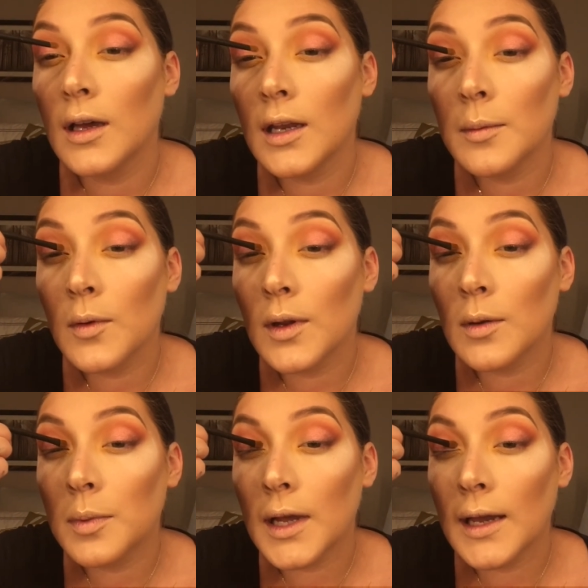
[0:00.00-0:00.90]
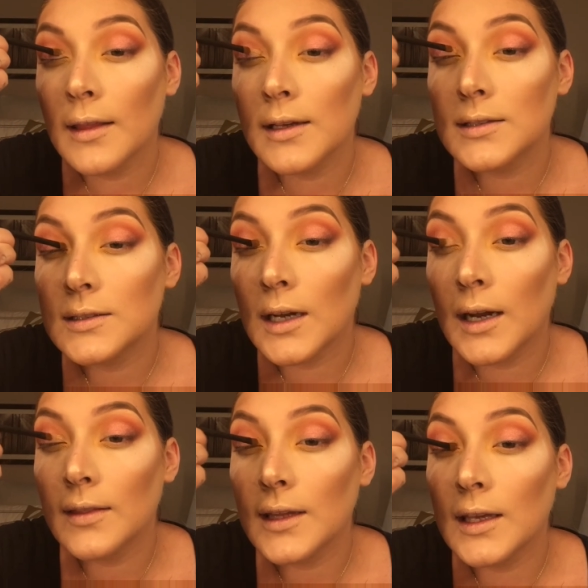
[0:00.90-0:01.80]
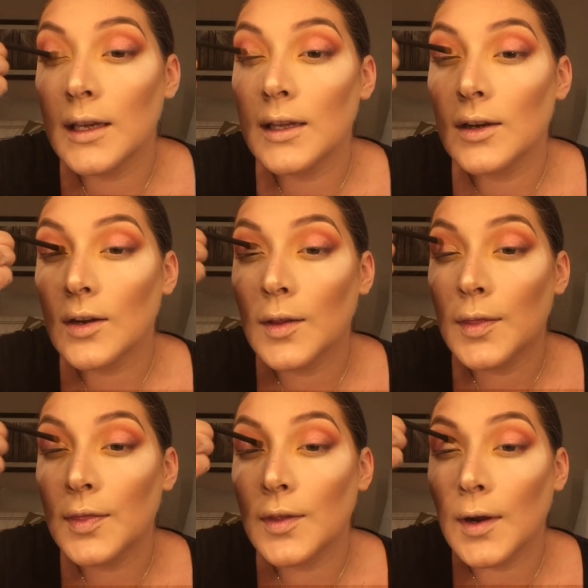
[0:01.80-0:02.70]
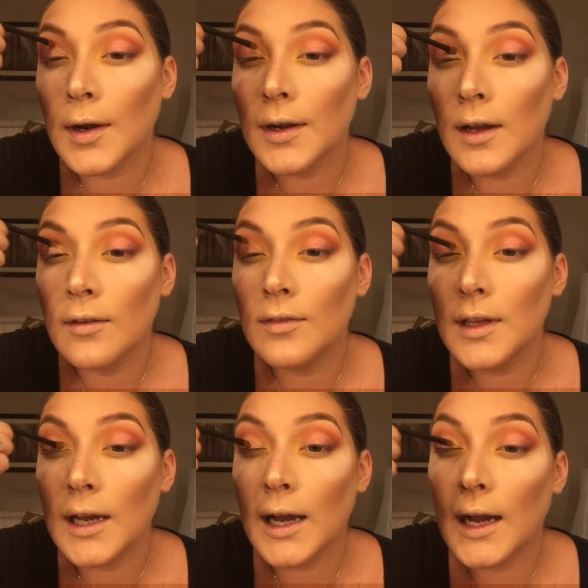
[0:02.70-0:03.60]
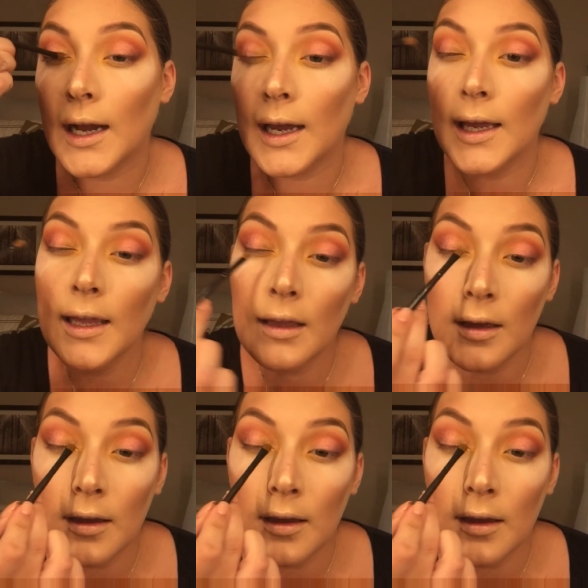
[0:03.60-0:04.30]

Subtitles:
And I'm going to apply this on the inner third of the eye.